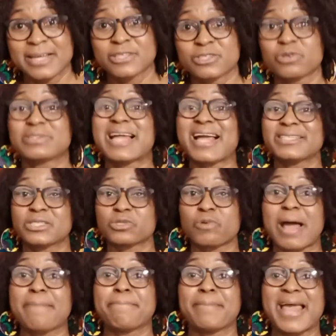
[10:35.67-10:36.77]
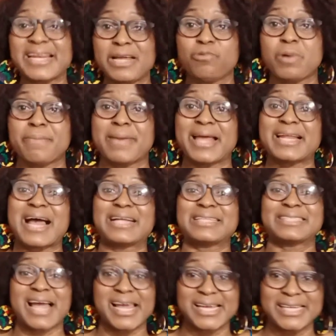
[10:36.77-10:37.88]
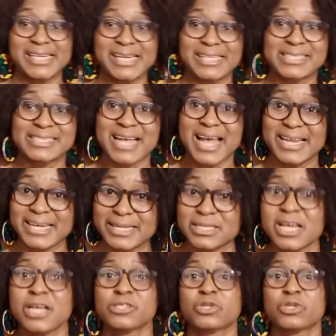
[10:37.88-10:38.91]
So that is why many women are dying in silence.